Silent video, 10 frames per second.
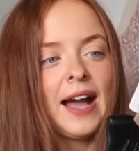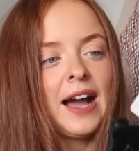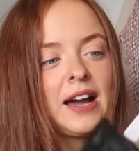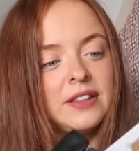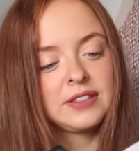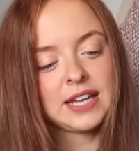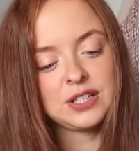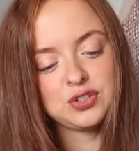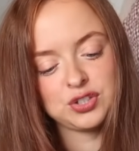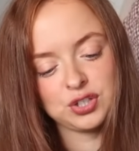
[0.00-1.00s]
And
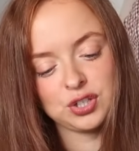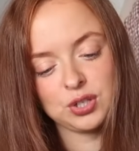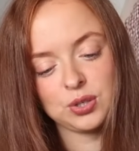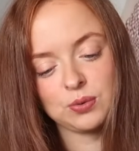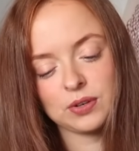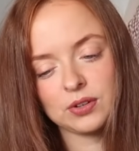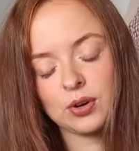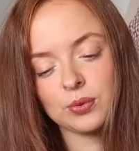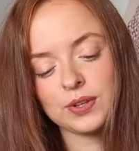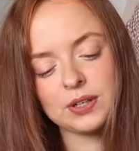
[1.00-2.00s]
they do,
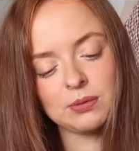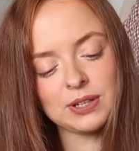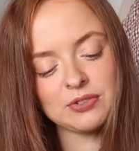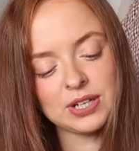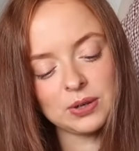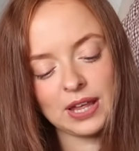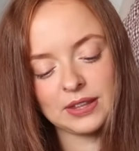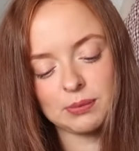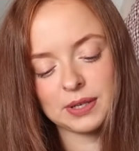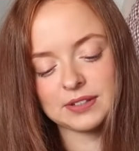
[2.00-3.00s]
oh, they're not only real
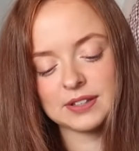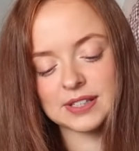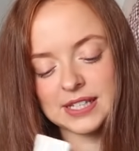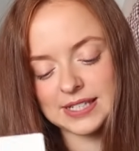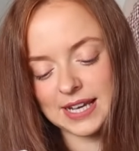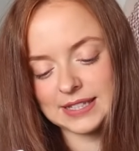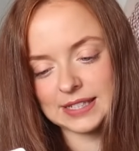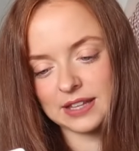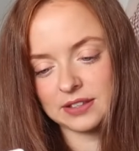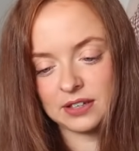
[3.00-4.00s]
leather, but it says contains
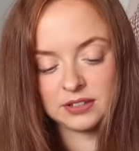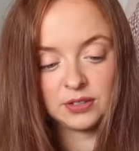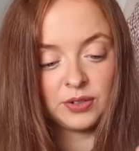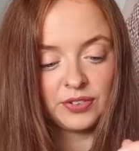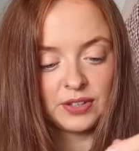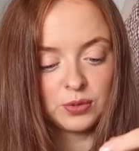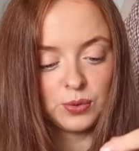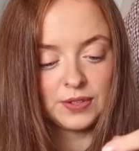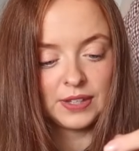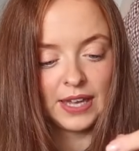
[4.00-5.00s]
leather. I don't know if that's
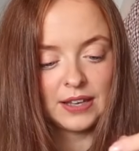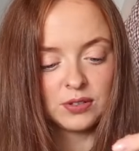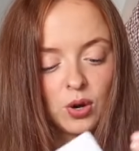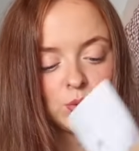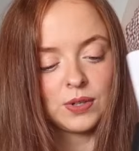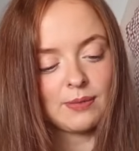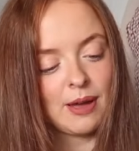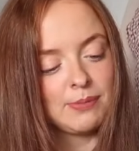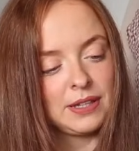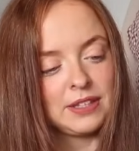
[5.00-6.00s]
always the case. Oh damn it,
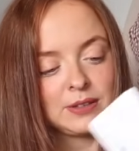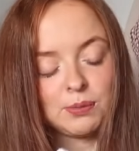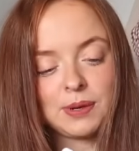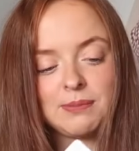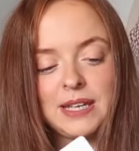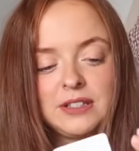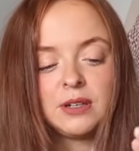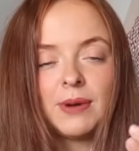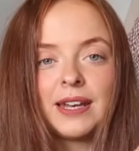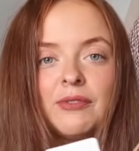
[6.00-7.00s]
I picked these up in a
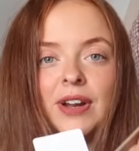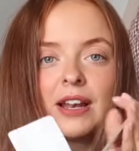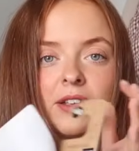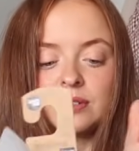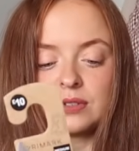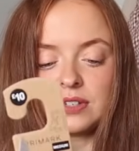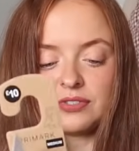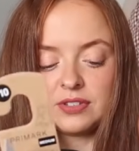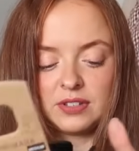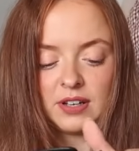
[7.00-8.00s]
medium. I didn't realise there's
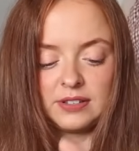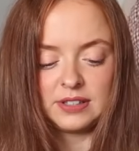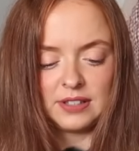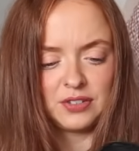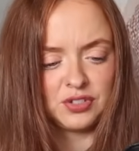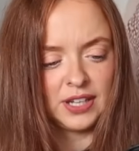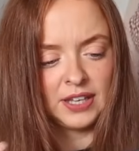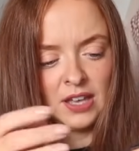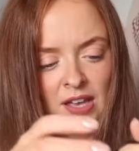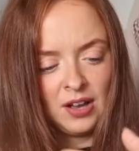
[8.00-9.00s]
different sizes
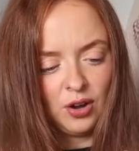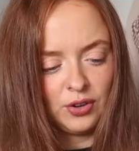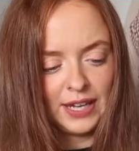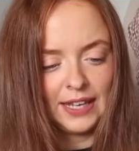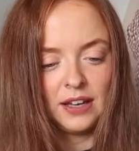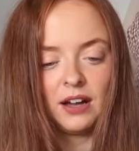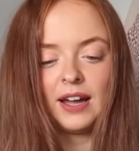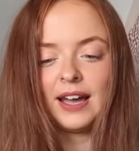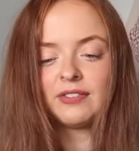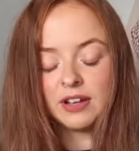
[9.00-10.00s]
actually on here.
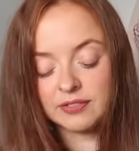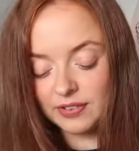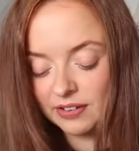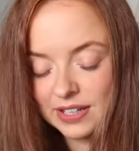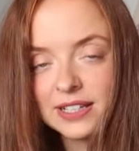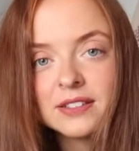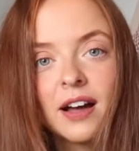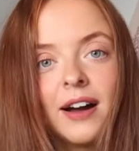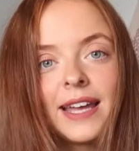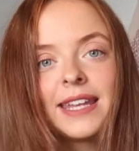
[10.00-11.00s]
I have like very
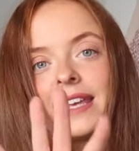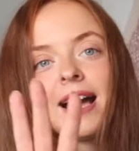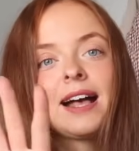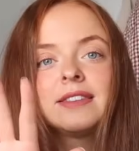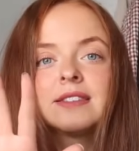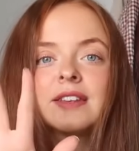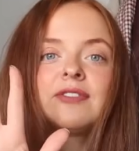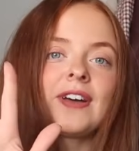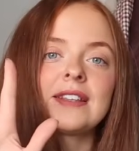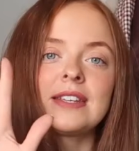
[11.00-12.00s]
tiny hands.
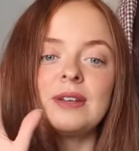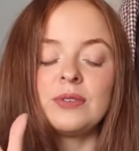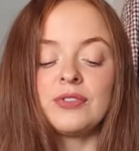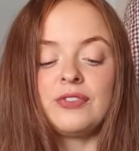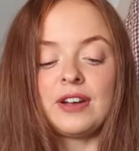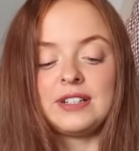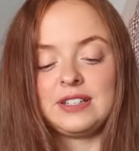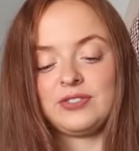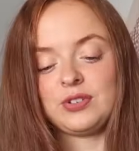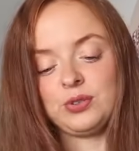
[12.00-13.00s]
In fact, it was very
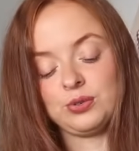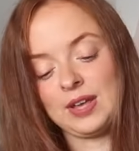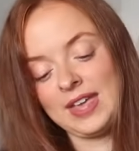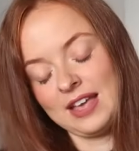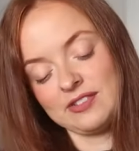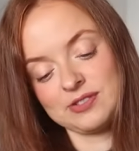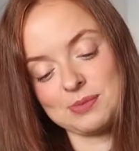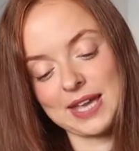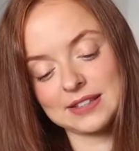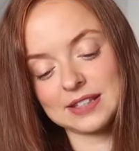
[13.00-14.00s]
difficult for
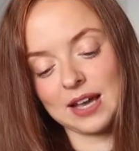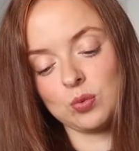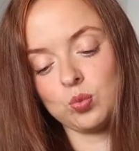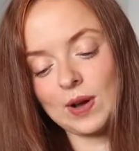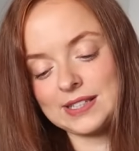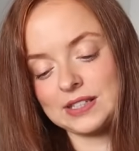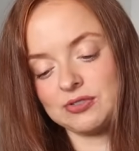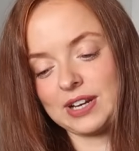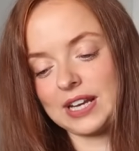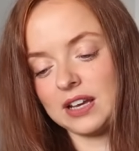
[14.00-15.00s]
me to get a
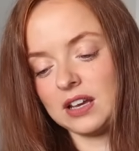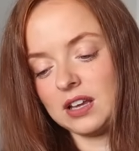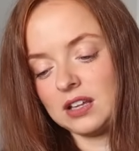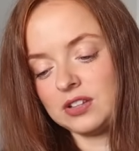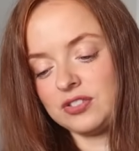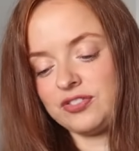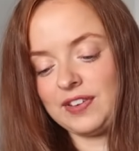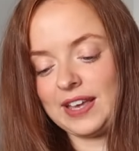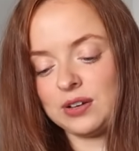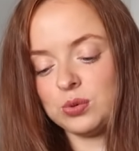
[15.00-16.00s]
wedding ring to
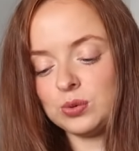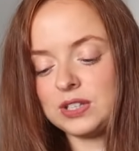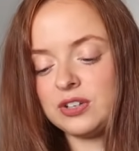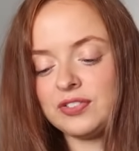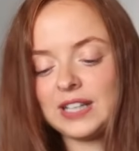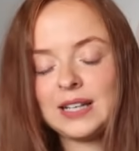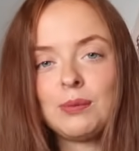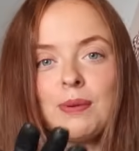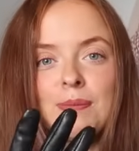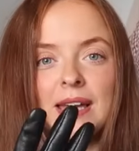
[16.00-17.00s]
fit. Oh, they do feel a
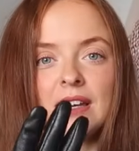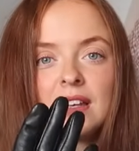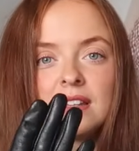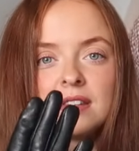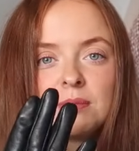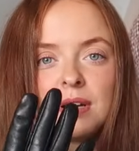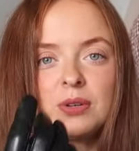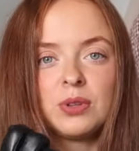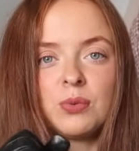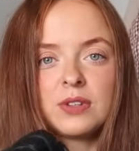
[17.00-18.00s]
little bit bigger than my
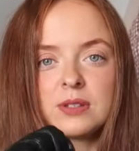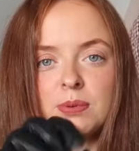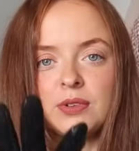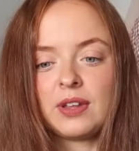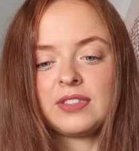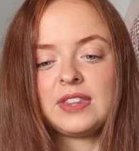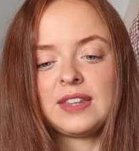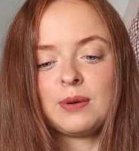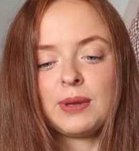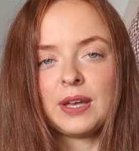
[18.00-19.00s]
other ones, but I think
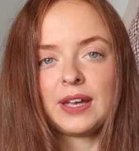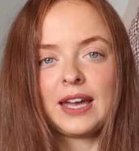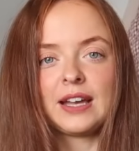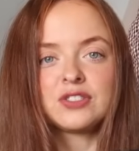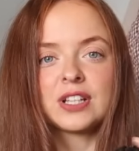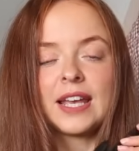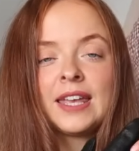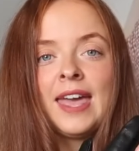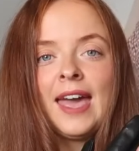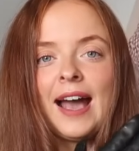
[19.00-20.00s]
they'll be okay
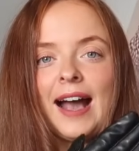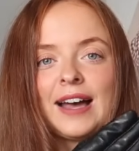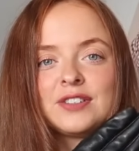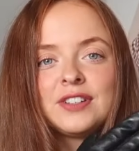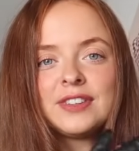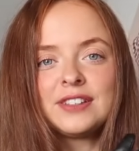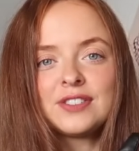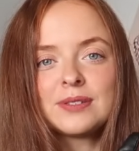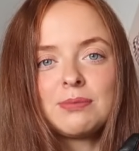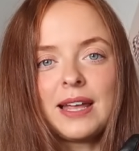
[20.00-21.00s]
actually. And do you think
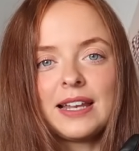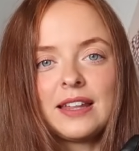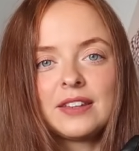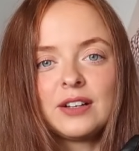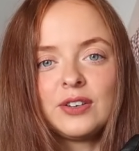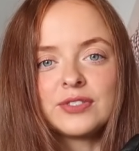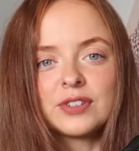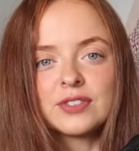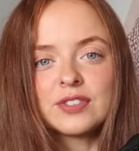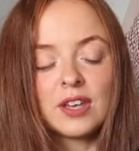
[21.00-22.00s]
just black leather gloves
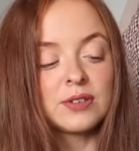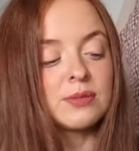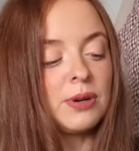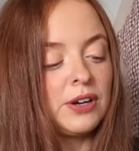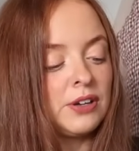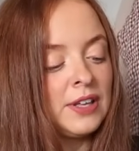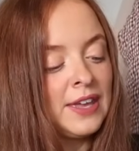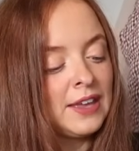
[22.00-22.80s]
look so smart?